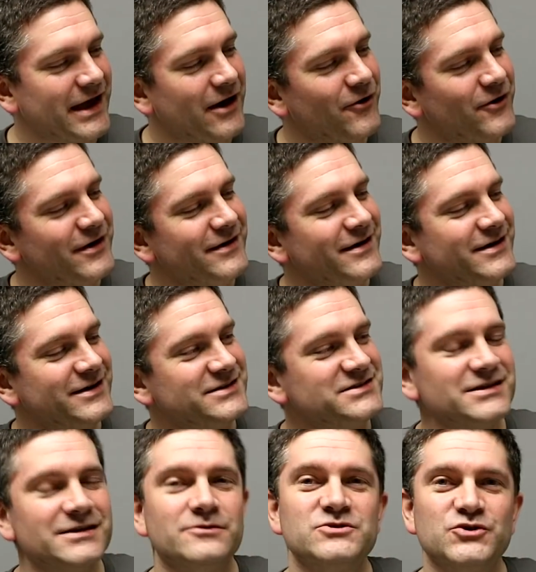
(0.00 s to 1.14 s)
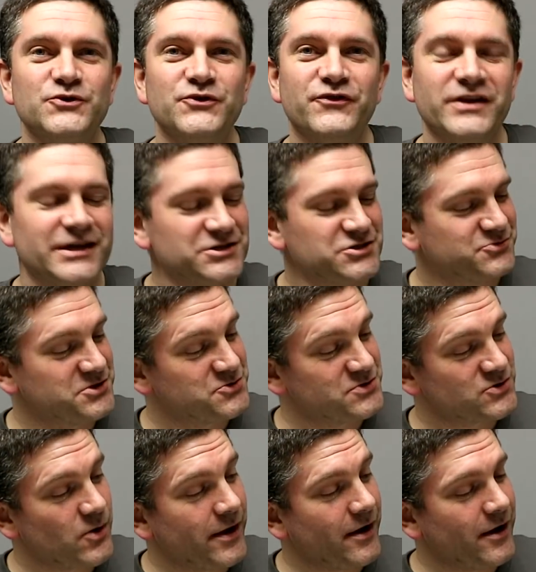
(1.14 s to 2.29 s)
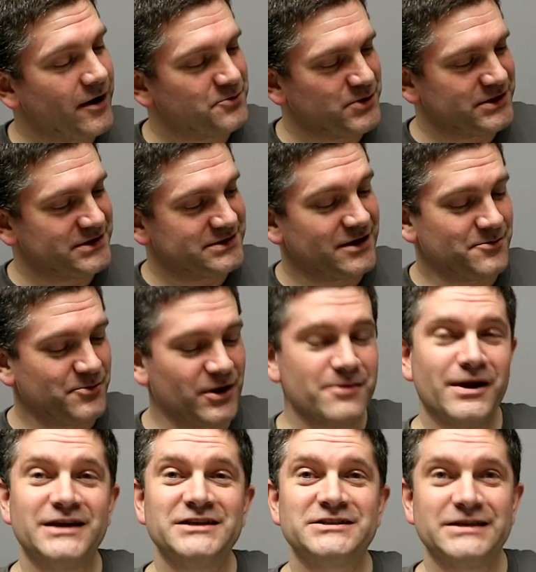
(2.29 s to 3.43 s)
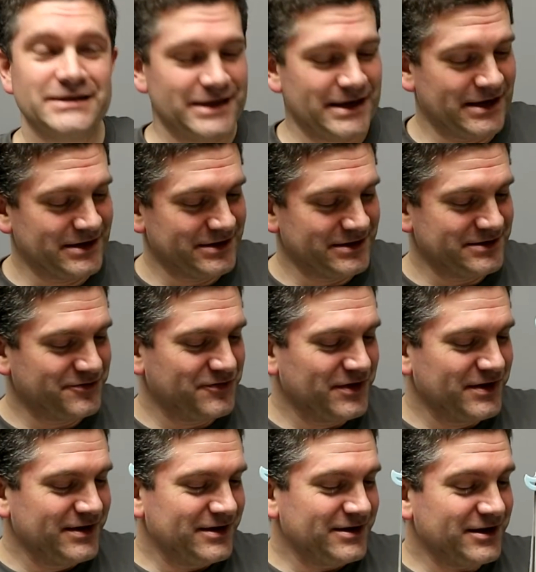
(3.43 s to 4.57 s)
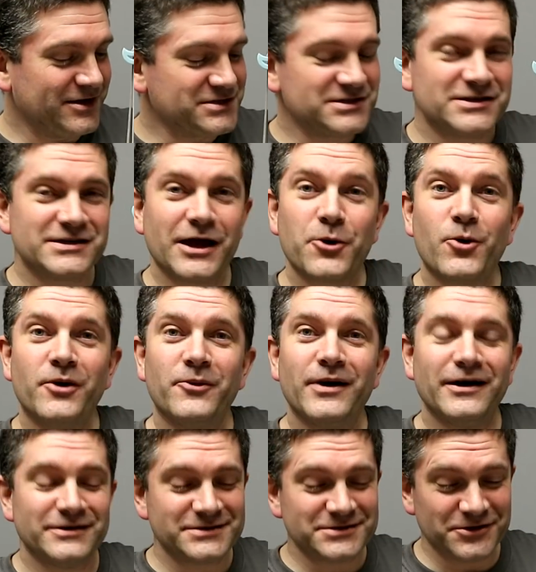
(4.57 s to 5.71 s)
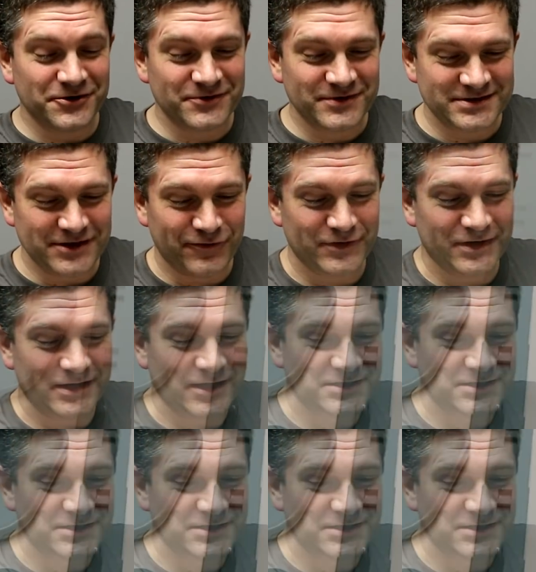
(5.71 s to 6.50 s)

out until it was all finished, which was quite hard, but I managed it in the end, and you know, it's turned out quite well. So definitely